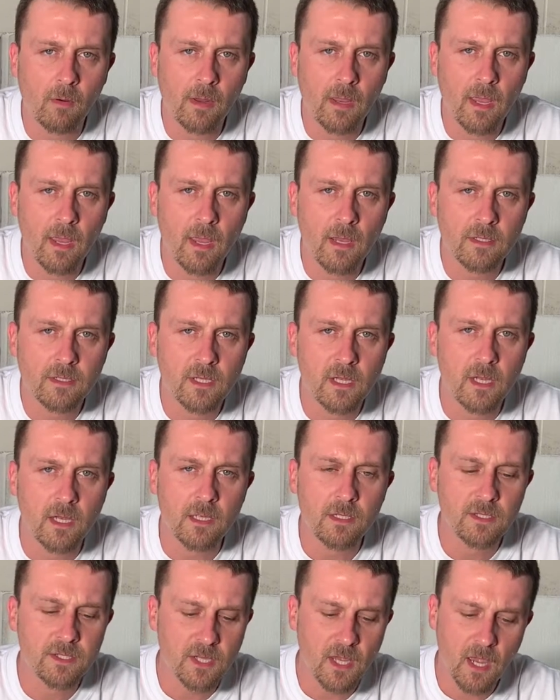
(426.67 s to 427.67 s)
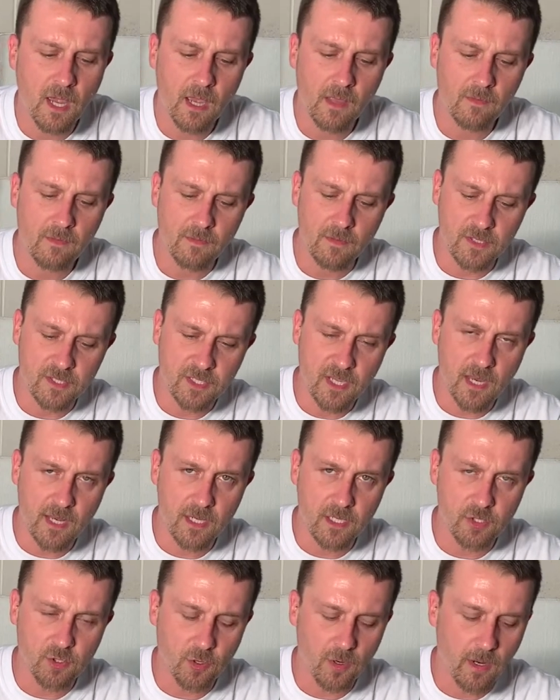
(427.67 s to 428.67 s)
eggs inside the
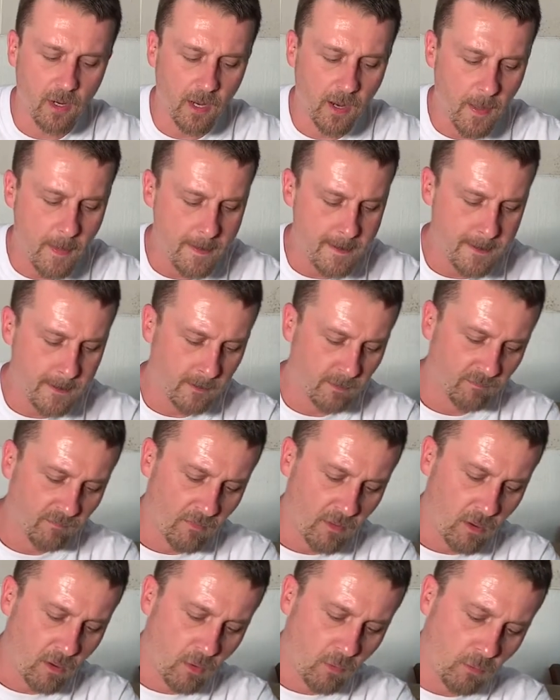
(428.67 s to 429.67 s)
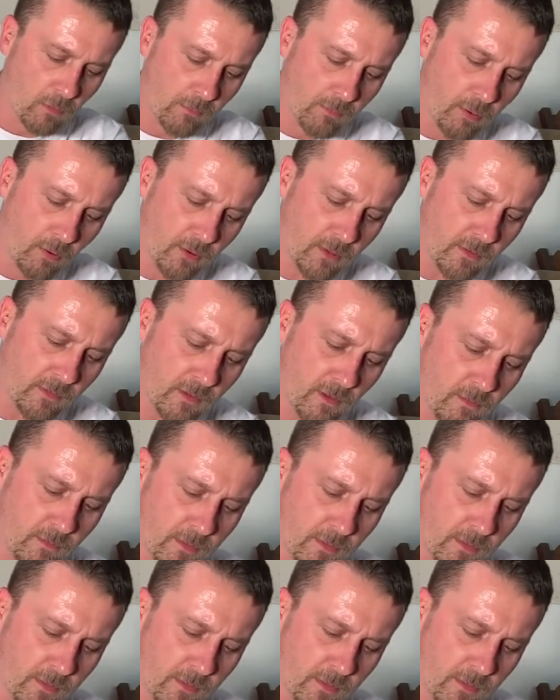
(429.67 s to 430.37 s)
setting tray. When putting them